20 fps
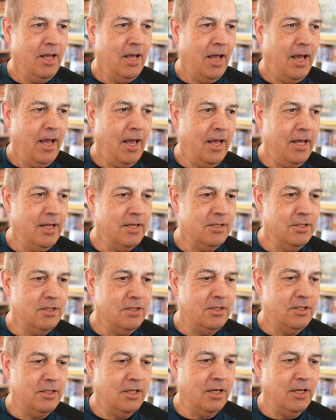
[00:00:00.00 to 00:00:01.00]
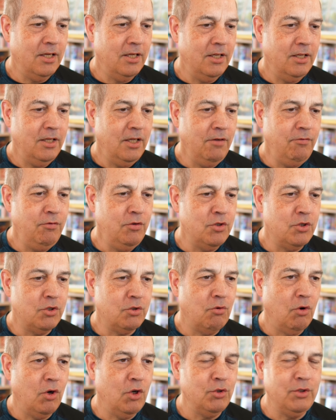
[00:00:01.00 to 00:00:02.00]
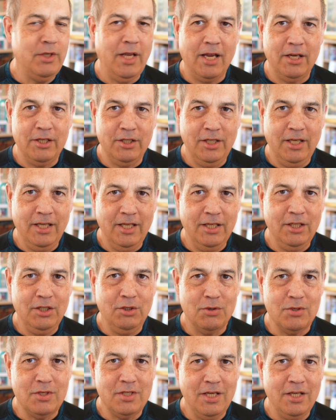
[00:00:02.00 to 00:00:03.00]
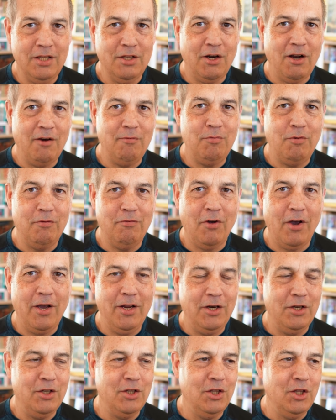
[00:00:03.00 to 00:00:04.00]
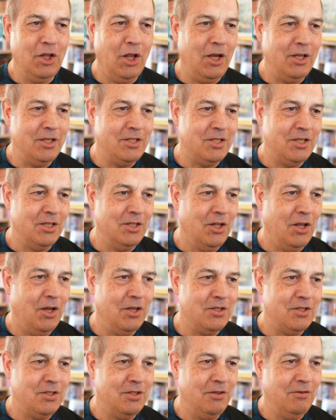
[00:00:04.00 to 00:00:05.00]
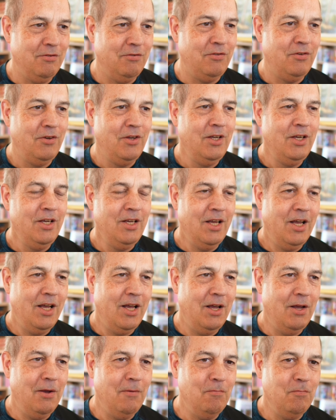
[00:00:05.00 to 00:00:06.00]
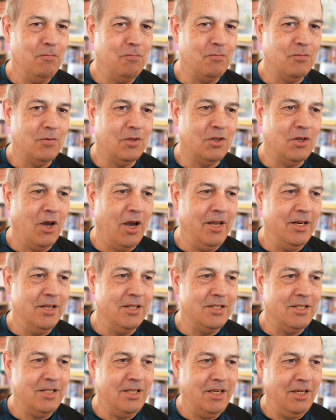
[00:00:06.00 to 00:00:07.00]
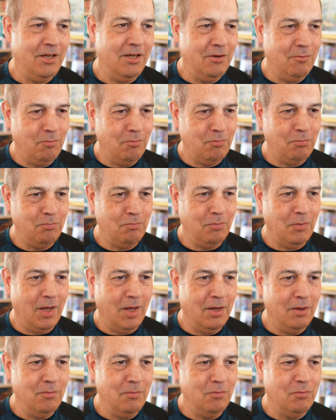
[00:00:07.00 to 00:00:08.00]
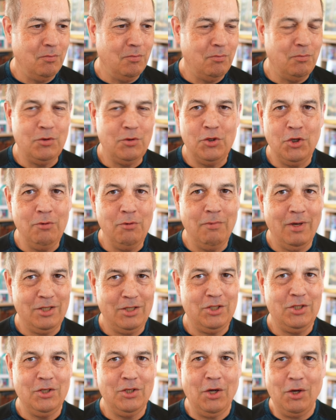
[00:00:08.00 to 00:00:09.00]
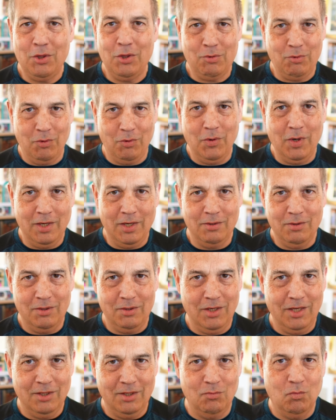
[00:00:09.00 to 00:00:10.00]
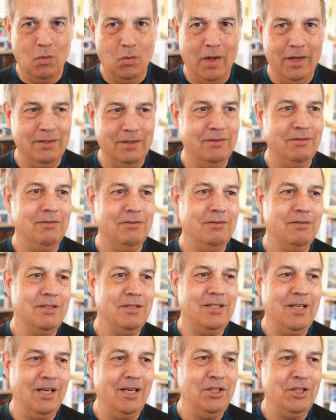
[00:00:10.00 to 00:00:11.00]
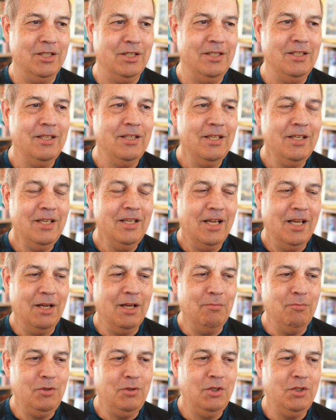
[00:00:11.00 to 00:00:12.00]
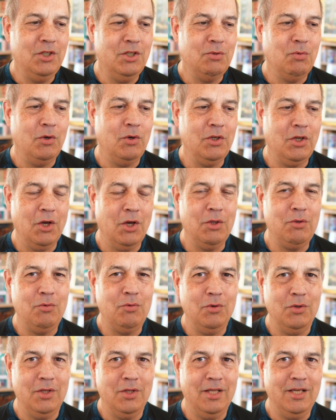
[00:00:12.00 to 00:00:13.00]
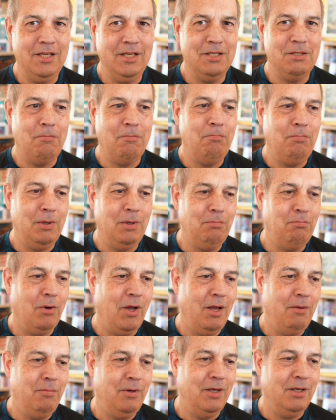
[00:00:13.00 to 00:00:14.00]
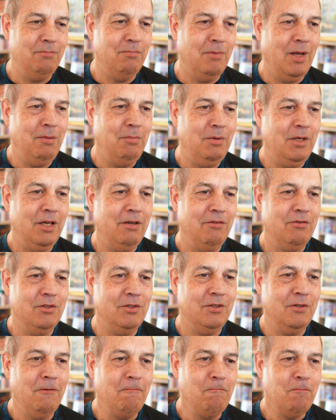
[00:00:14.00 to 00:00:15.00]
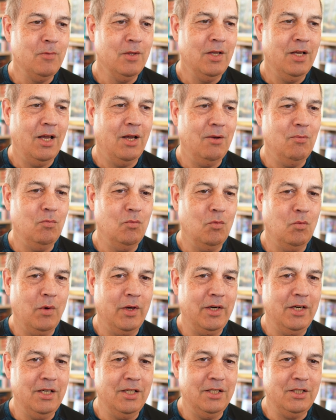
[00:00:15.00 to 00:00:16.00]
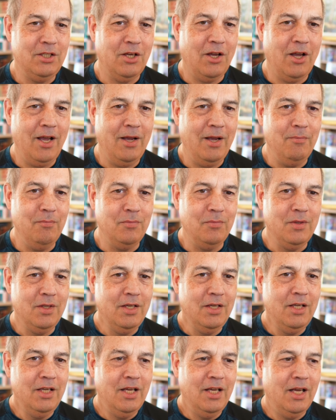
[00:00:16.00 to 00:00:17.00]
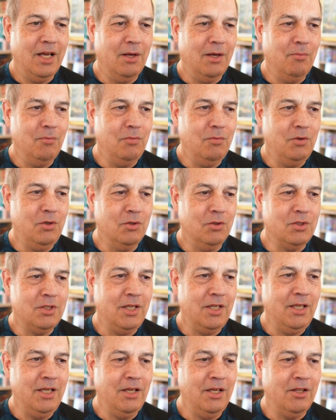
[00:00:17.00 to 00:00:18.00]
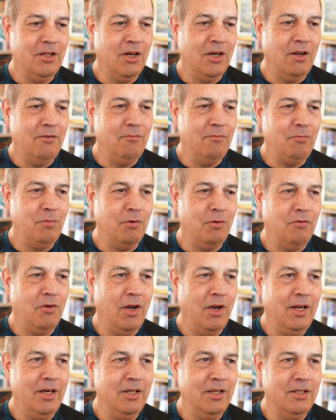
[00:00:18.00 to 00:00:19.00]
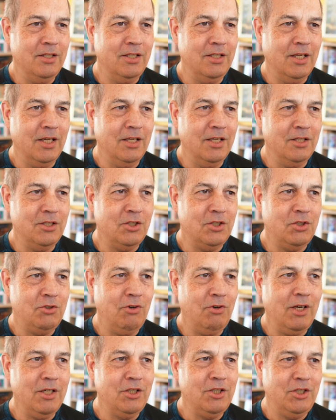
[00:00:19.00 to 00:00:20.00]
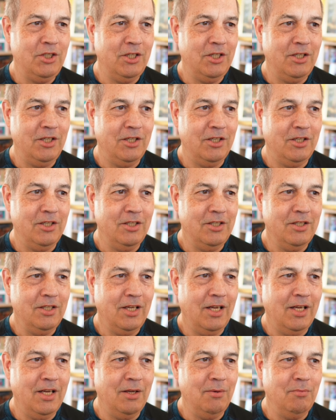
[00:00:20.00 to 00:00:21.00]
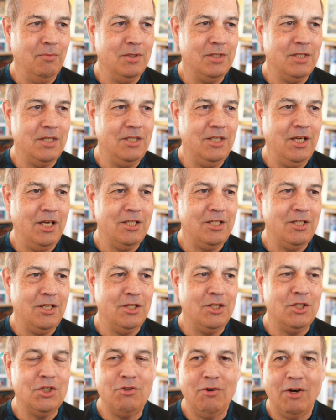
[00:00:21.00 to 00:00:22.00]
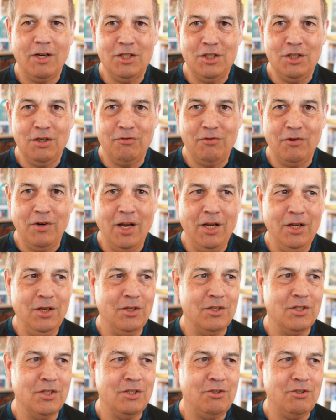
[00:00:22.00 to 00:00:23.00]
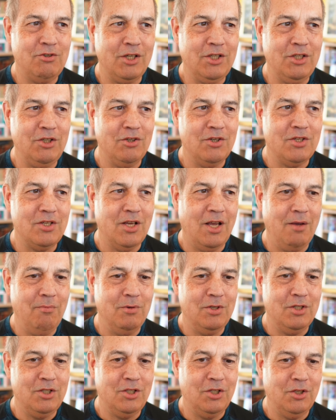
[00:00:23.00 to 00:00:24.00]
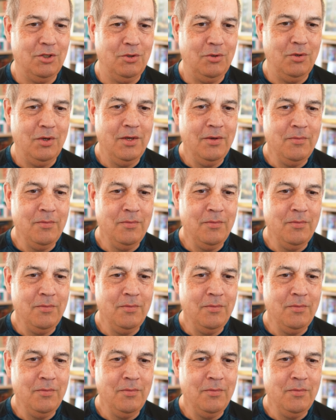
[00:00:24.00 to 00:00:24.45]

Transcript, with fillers: And uh, if you scroll down here, you'll see that I've provided lots and lots of um, guidance here, um, too much to go through in, in one session. Um, you just want to go through these bit by bit, maybe even um, one at a time. Um, you'll see here that I've provided a structure, um, a suggested structure for how you can structure assignment two.